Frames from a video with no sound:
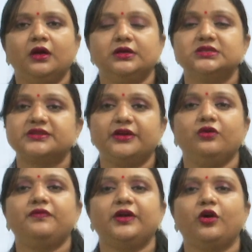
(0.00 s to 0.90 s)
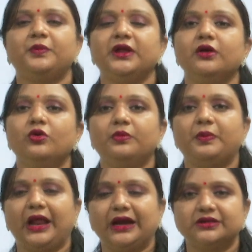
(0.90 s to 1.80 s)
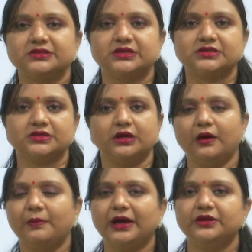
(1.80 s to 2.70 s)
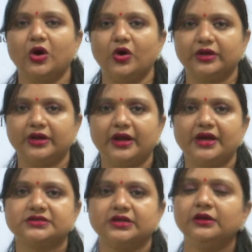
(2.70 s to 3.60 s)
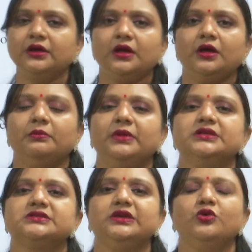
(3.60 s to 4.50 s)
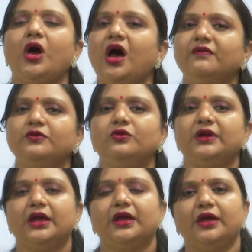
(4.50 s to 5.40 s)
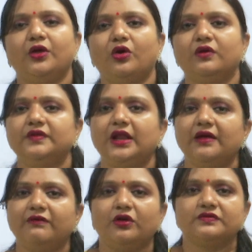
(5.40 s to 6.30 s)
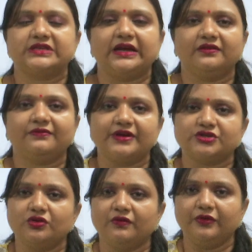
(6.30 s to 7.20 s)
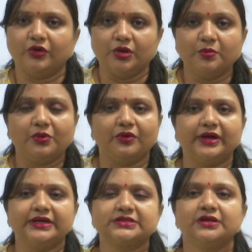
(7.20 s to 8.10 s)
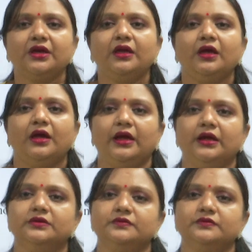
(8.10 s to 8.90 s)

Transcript: instead of adopting good practices uh, by the organization means you have to take care of the level of satisfaction of your employees uh,